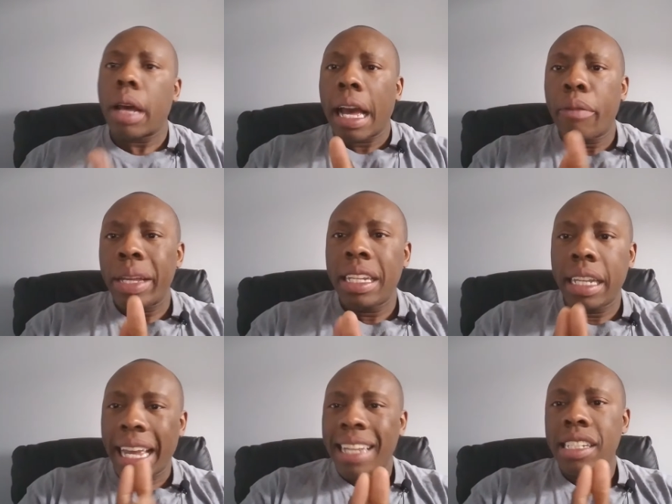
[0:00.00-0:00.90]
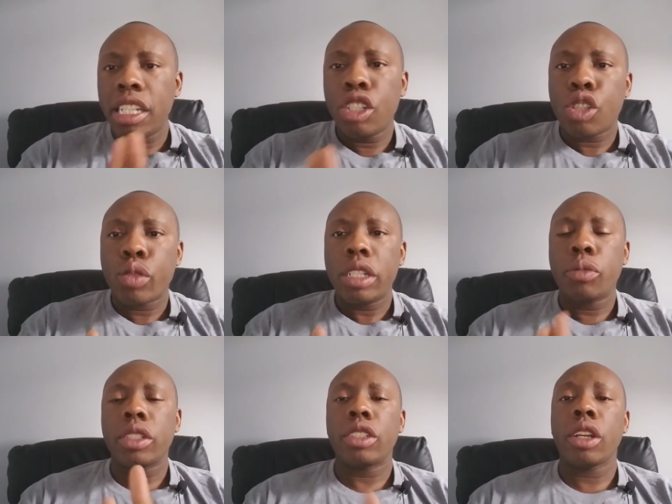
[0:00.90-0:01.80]
How many 18 to
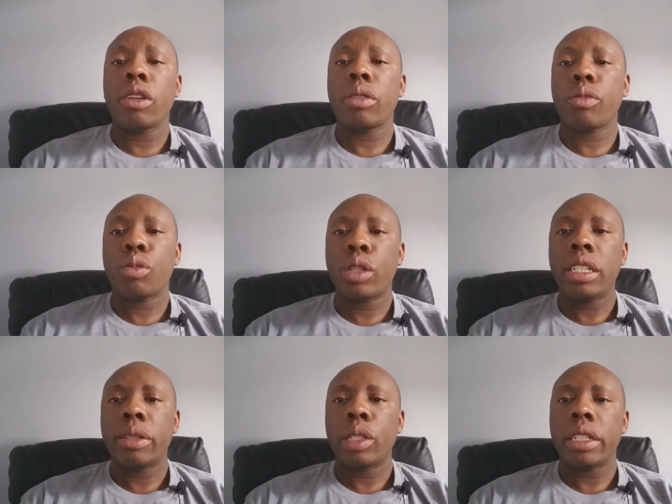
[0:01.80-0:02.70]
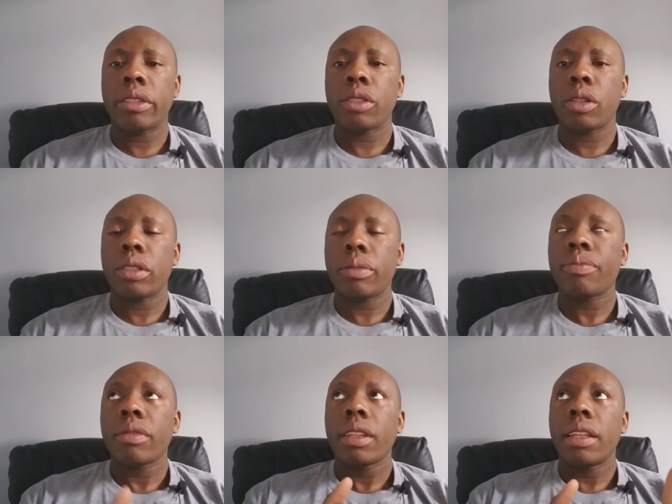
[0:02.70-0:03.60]
21 year, 21 years old?
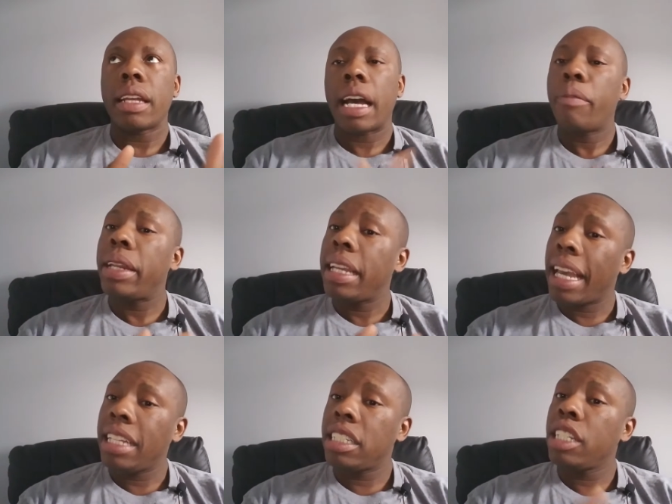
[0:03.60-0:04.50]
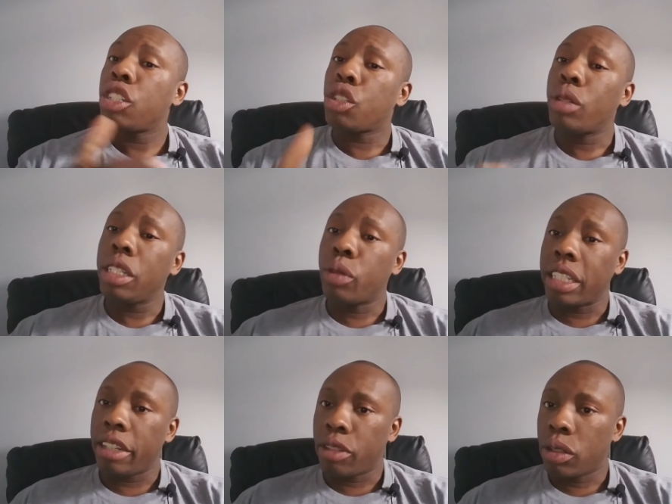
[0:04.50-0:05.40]
How many 18 to
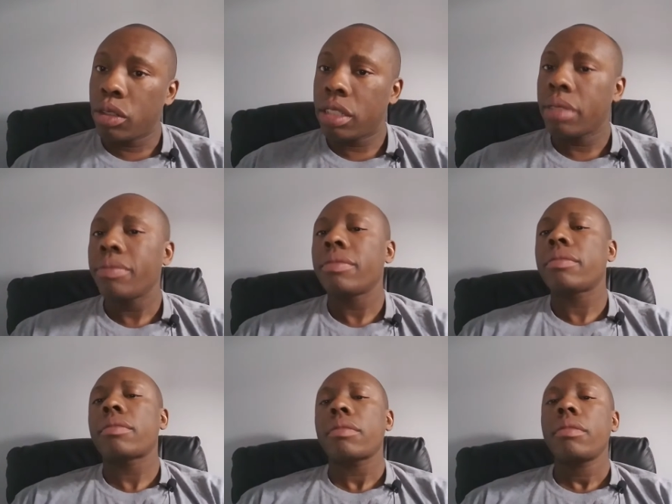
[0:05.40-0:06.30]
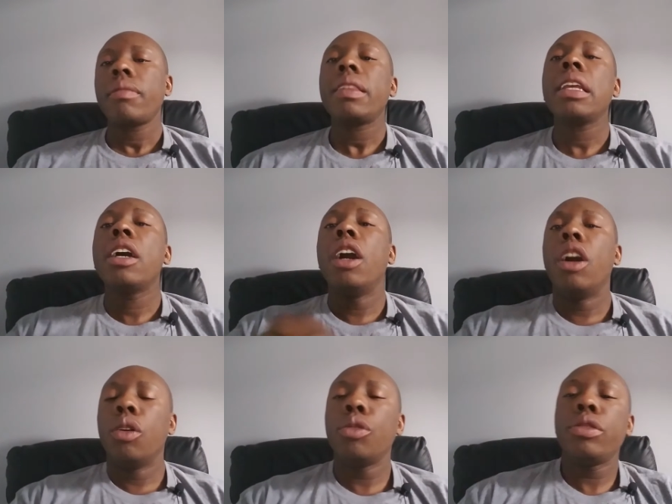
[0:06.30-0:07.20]
21 year olds
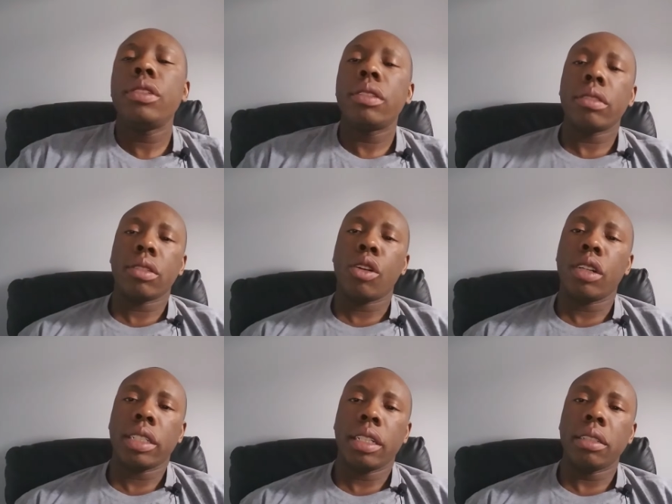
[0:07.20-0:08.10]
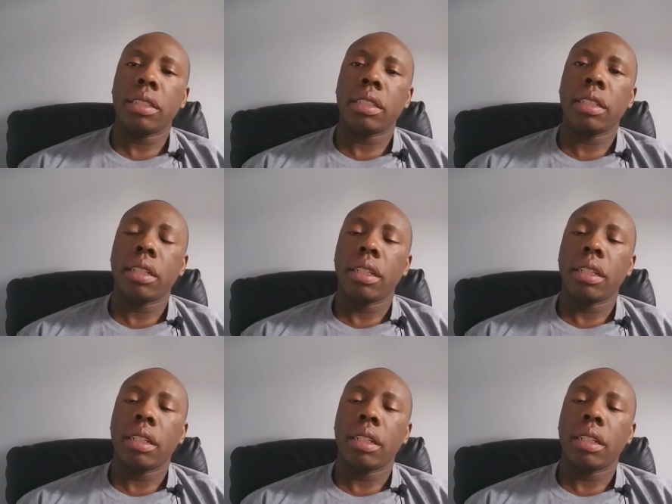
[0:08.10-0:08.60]
own long guns